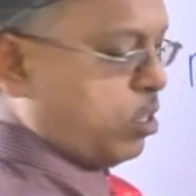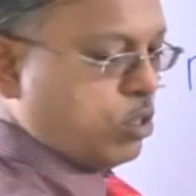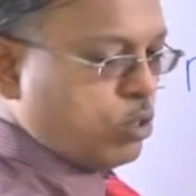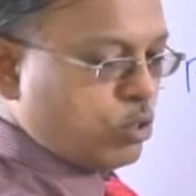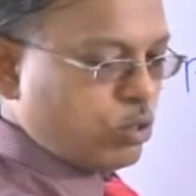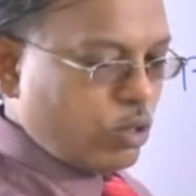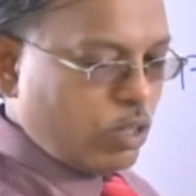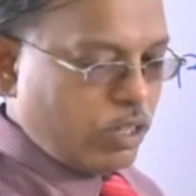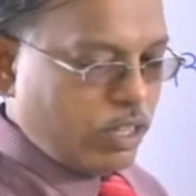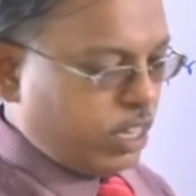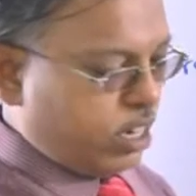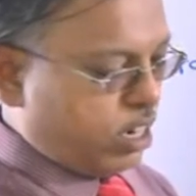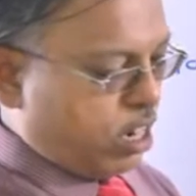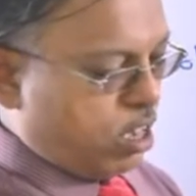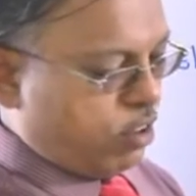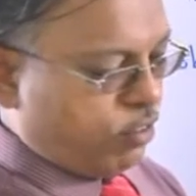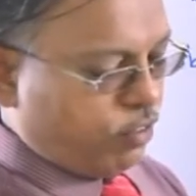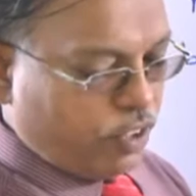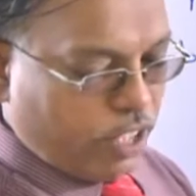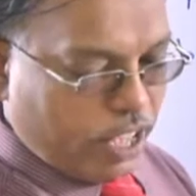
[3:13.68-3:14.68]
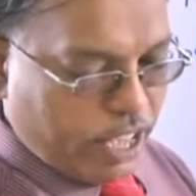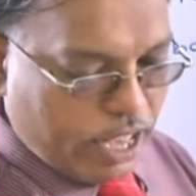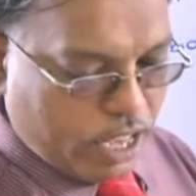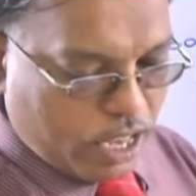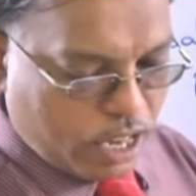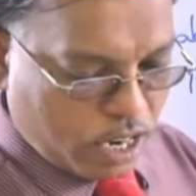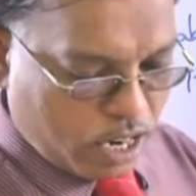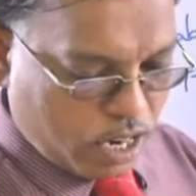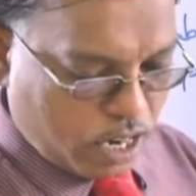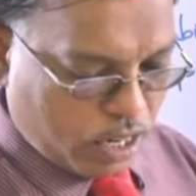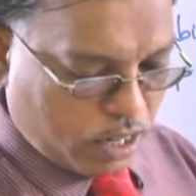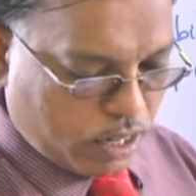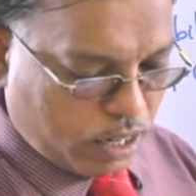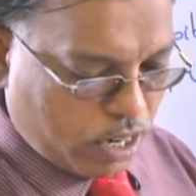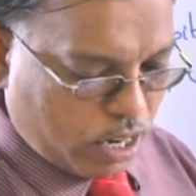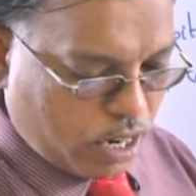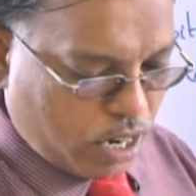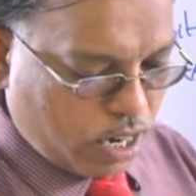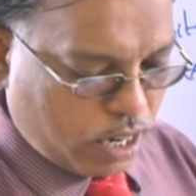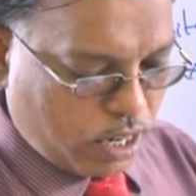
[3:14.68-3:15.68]
So N of A
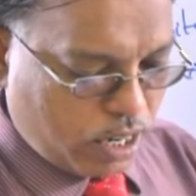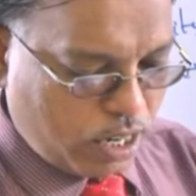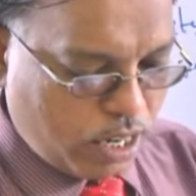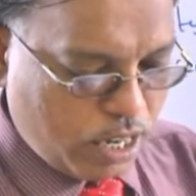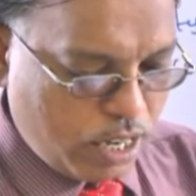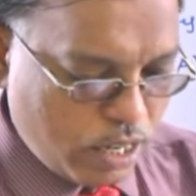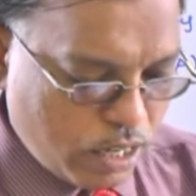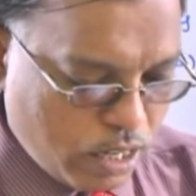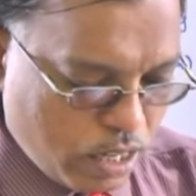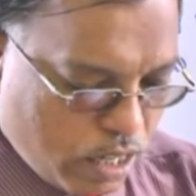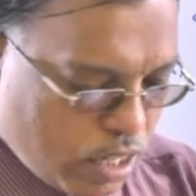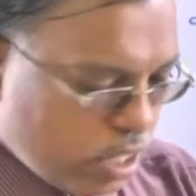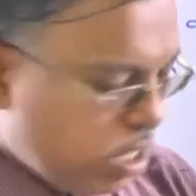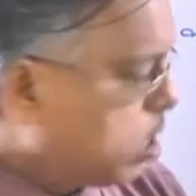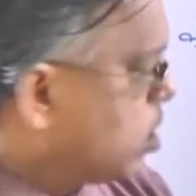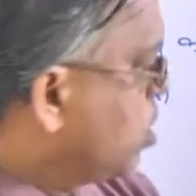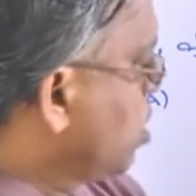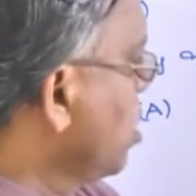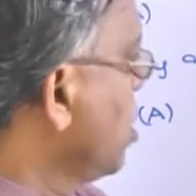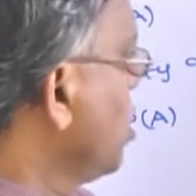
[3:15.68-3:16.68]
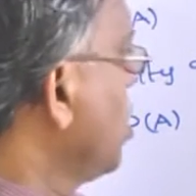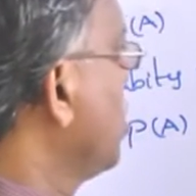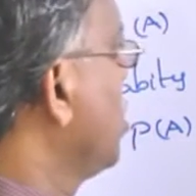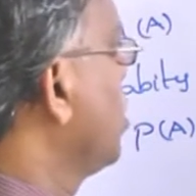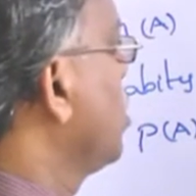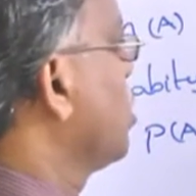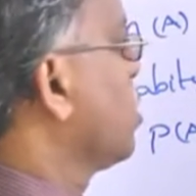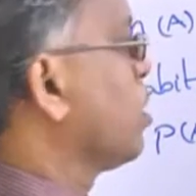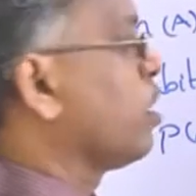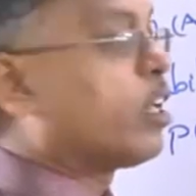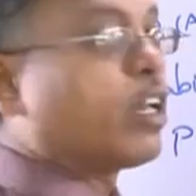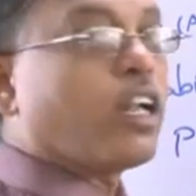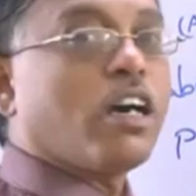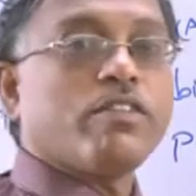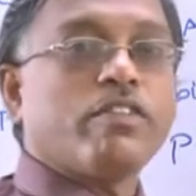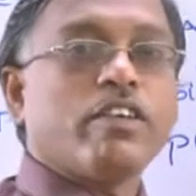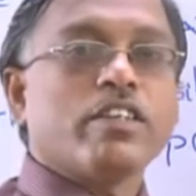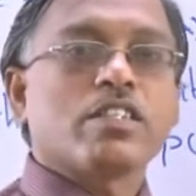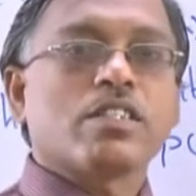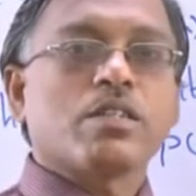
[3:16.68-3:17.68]
and N
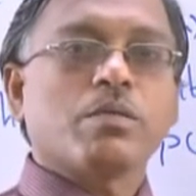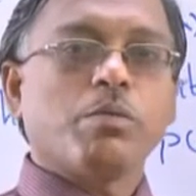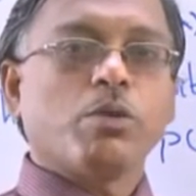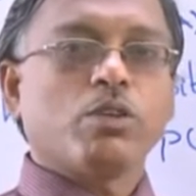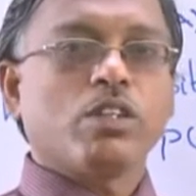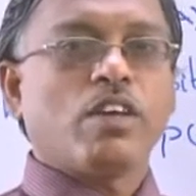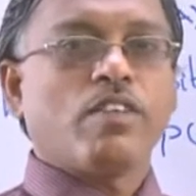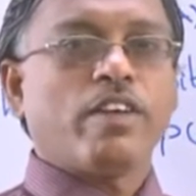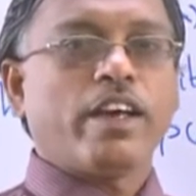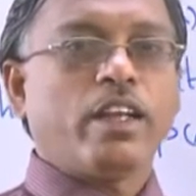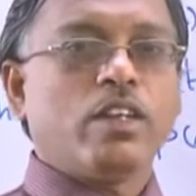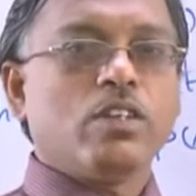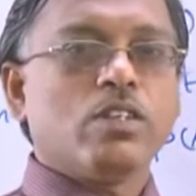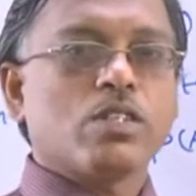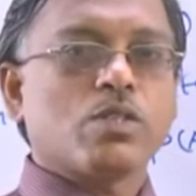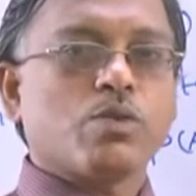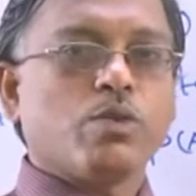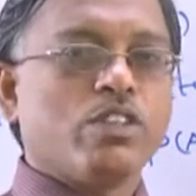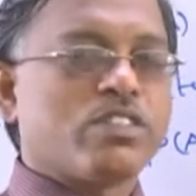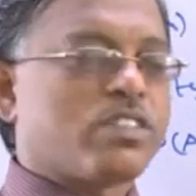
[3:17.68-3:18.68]
of S, both the values we